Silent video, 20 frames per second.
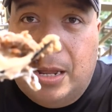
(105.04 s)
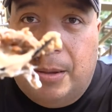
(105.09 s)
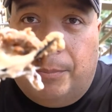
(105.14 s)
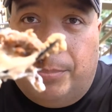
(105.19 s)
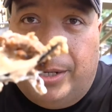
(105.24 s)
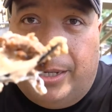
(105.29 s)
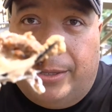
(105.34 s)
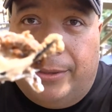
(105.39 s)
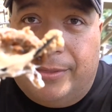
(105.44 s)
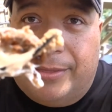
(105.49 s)

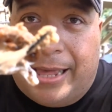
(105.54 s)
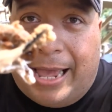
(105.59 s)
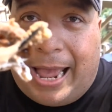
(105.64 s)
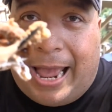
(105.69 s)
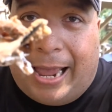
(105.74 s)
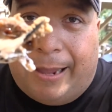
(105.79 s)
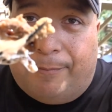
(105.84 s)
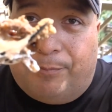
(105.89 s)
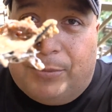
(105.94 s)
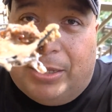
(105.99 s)
but
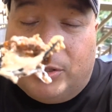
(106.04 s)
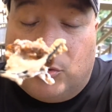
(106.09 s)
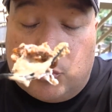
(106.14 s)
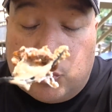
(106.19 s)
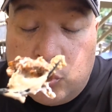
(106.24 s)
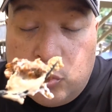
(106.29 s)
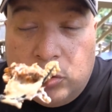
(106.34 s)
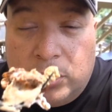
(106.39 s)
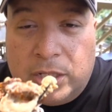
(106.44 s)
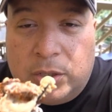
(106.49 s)
that is
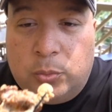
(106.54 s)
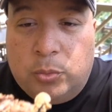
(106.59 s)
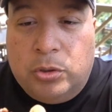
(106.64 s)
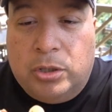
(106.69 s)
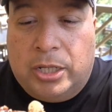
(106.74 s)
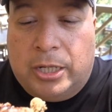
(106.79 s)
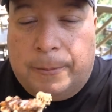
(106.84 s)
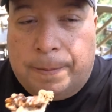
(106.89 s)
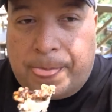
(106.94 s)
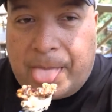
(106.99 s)
really,
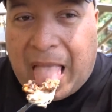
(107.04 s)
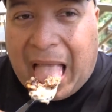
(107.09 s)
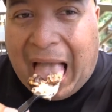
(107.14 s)
really.